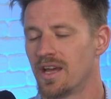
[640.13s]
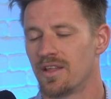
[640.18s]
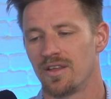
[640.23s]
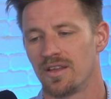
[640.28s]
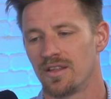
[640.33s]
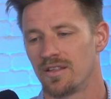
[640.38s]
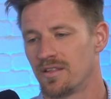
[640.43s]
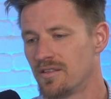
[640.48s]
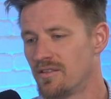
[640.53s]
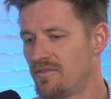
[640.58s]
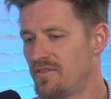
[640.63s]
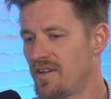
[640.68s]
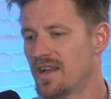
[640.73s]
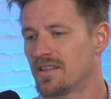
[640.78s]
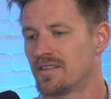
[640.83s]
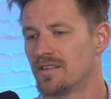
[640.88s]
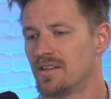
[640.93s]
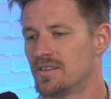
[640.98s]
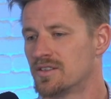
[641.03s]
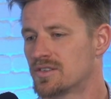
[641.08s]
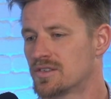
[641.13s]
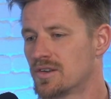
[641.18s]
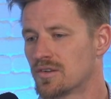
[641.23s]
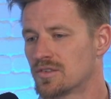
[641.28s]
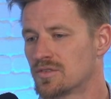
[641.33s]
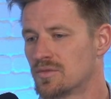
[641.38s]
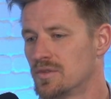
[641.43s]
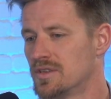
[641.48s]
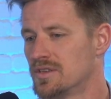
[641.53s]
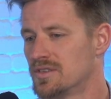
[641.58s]
I think the fact that it
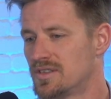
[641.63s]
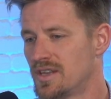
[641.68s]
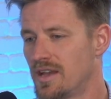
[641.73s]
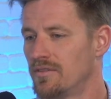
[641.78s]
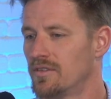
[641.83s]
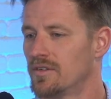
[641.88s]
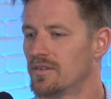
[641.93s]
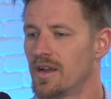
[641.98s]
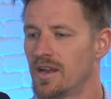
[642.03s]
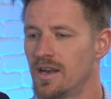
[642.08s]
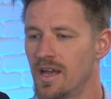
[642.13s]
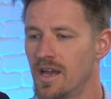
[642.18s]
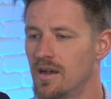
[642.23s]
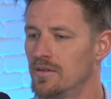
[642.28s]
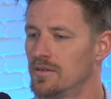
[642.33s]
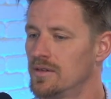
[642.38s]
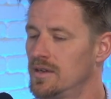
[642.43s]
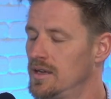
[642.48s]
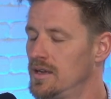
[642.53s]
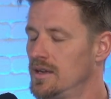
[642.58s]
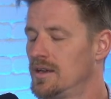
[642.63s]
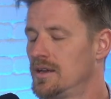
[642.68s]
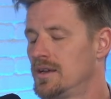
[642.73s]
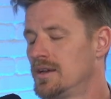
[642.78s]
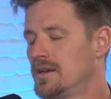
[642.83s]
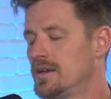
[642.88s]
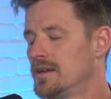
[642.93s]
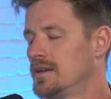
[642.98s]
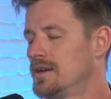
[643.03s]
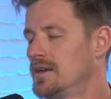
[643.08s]
starts with a 7 right now
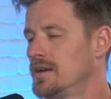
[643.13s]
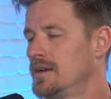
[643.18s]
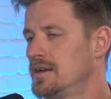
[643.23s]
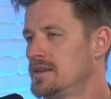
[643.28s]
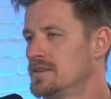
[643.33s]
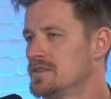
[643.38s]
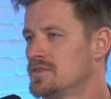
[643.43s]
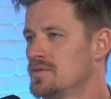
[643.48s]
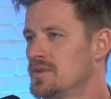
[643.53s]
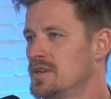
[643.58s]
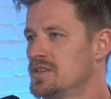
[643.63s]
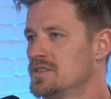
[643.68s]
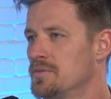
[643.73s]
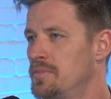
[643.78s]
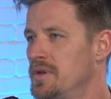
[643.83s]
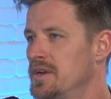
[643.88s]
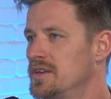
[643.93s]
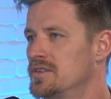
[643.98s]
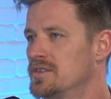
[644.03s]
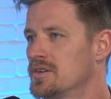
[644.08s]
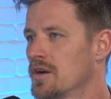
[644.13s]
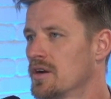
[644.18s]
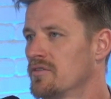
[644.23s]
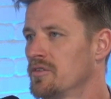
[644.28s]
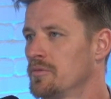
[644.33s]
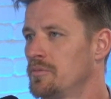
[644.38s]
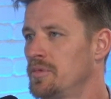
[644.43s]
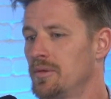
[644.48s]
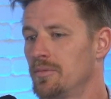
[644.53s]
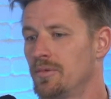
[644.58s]
is a big
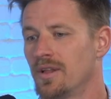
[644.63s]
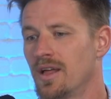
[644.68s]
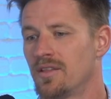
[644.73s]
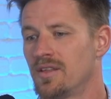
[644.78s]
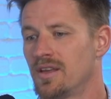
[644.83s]
deterrent for people.